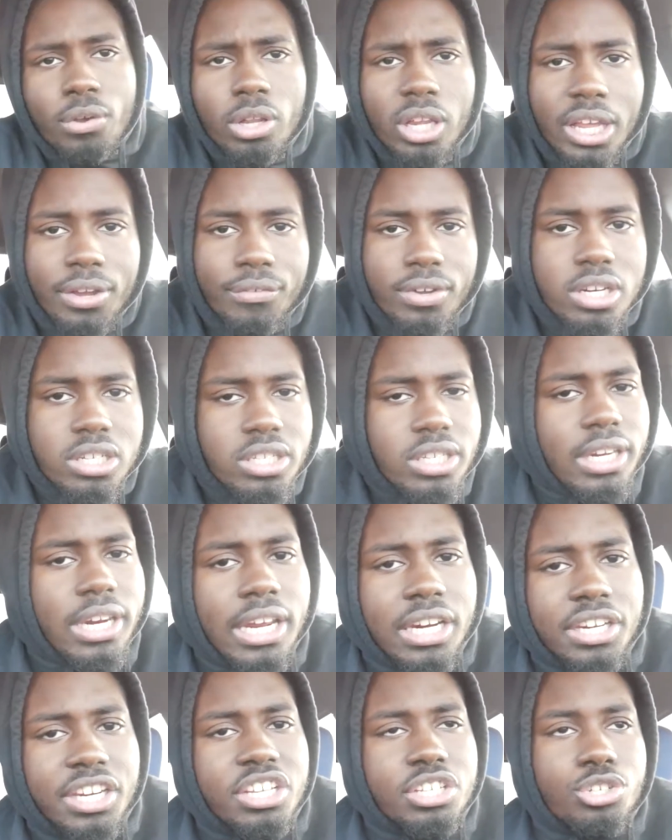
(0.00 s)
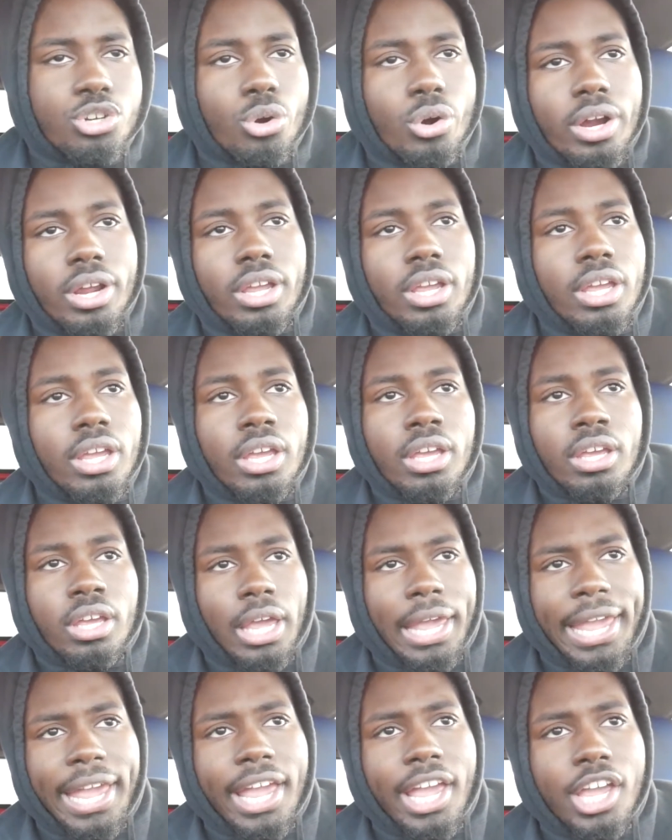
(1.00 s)
you live in the city of Detroit,
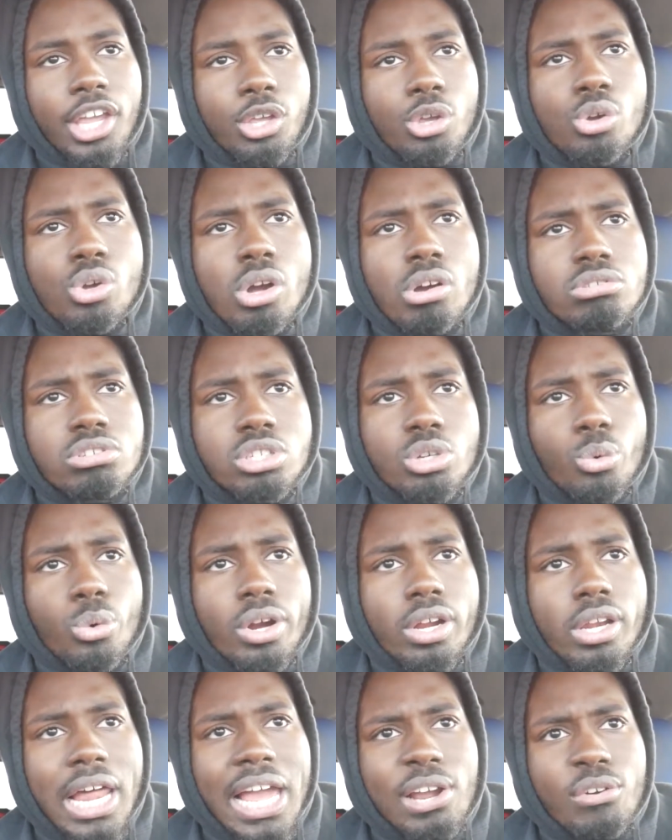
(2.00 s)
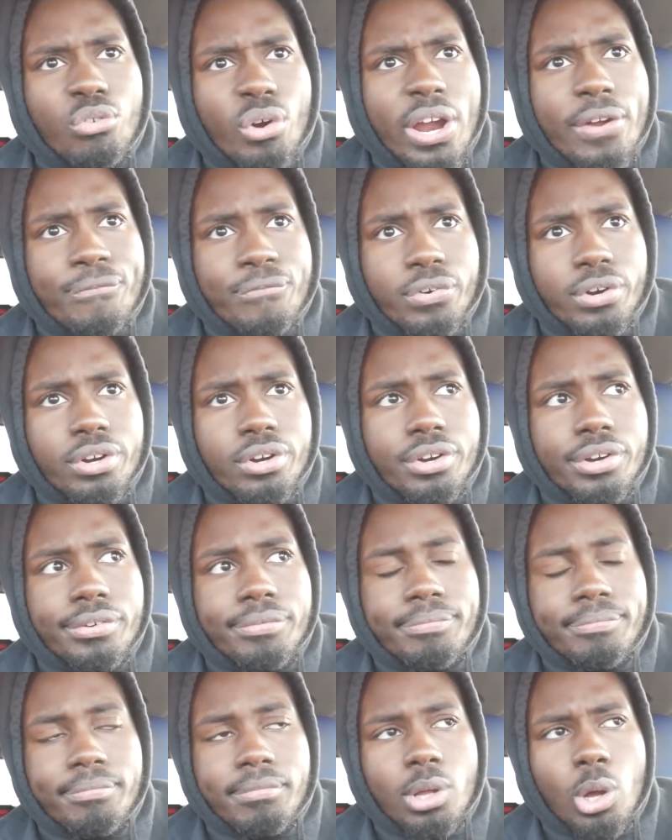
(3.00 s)
and you go somewhere like
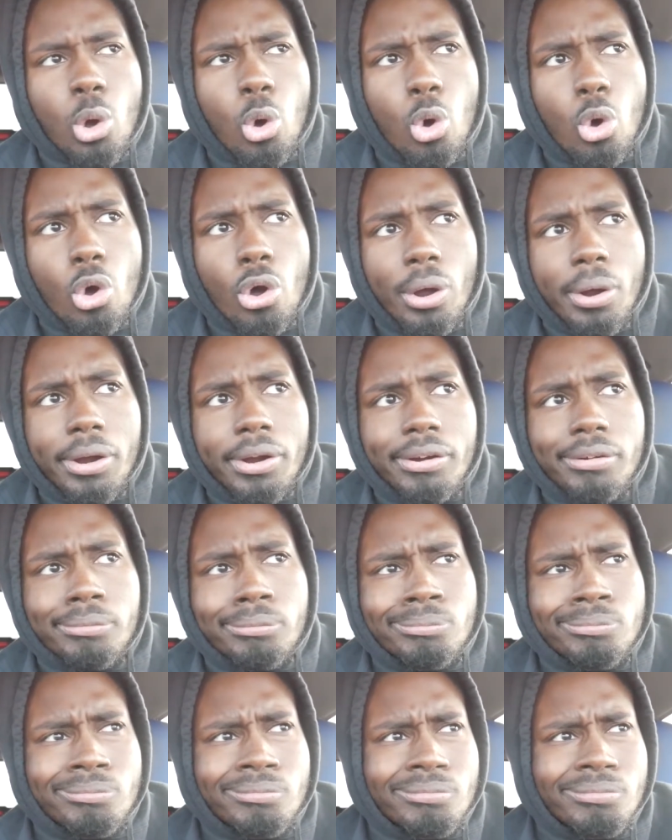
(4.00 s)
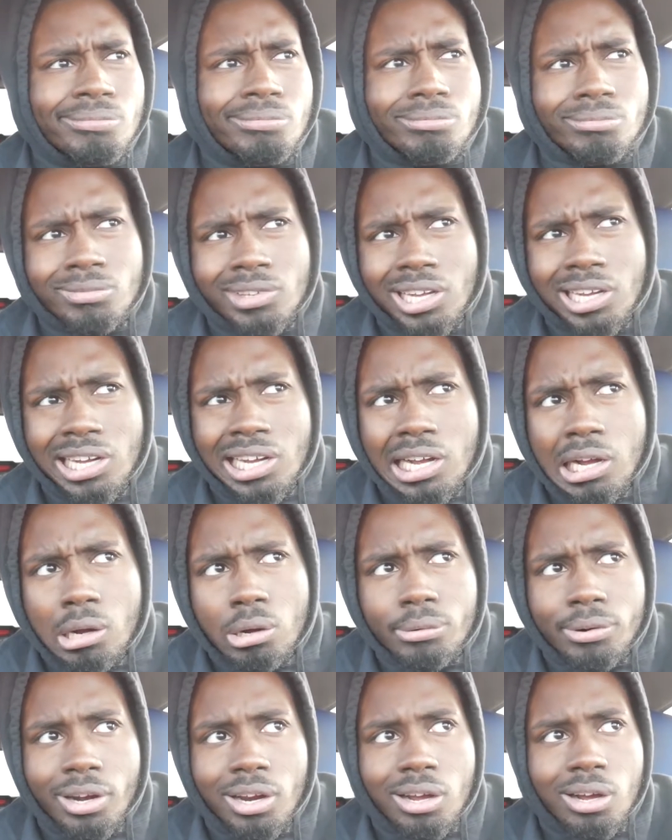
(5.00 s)
Redford or I
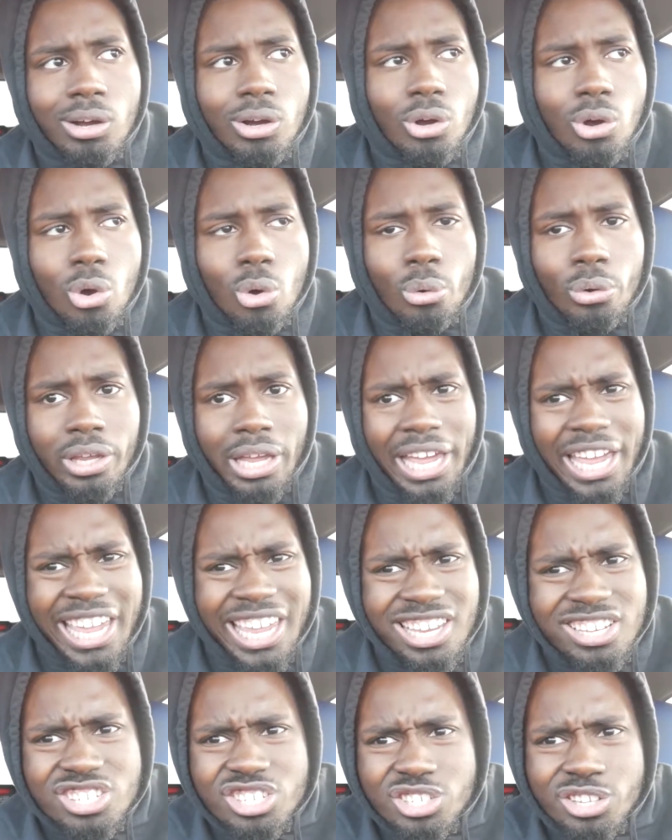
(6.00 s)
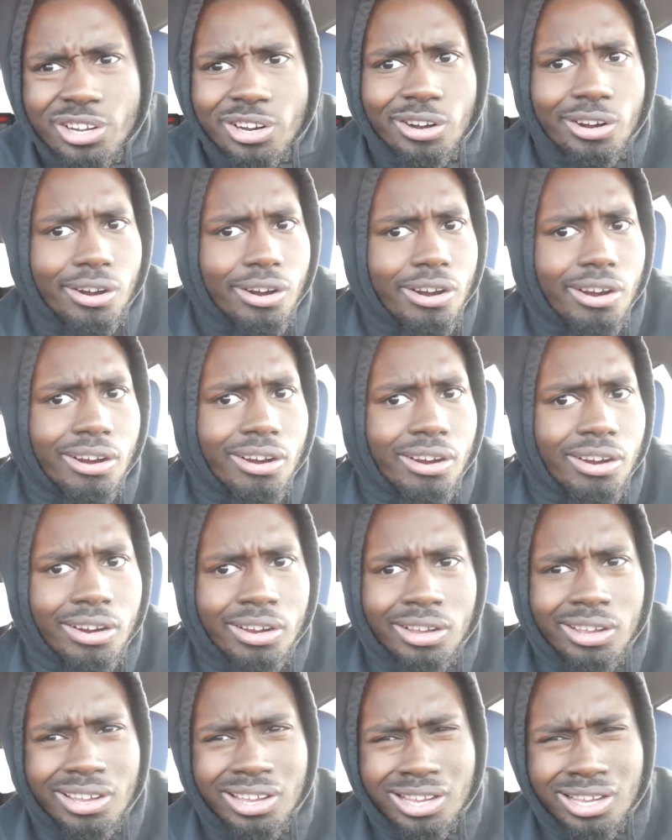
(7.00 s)
don't know, Inkster,
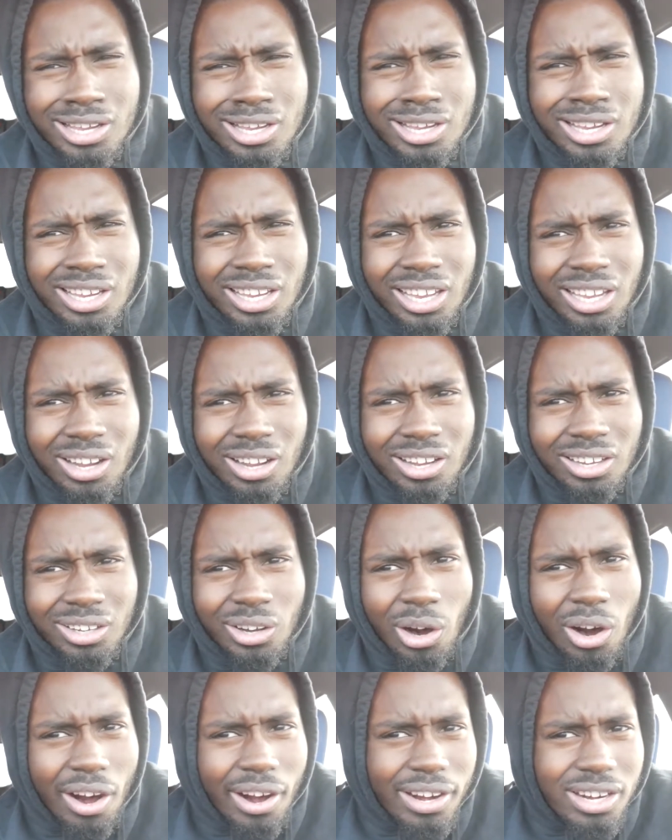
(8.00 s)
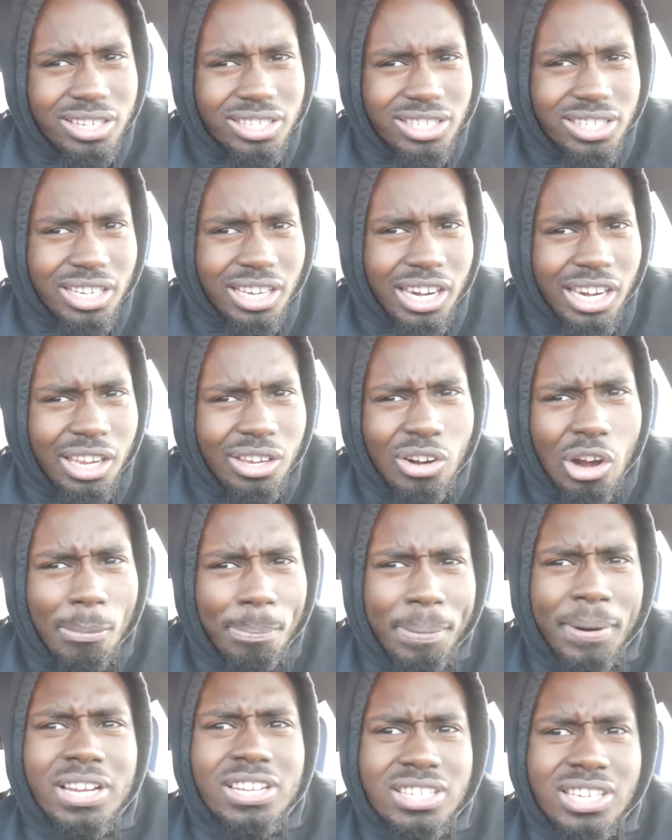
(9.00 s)
Garden City, you know,
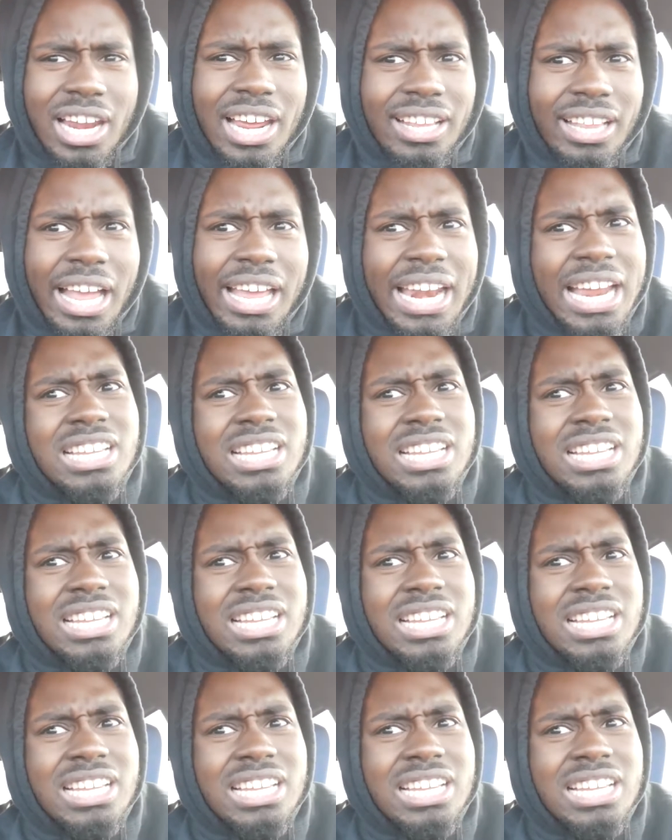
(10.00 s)
places like that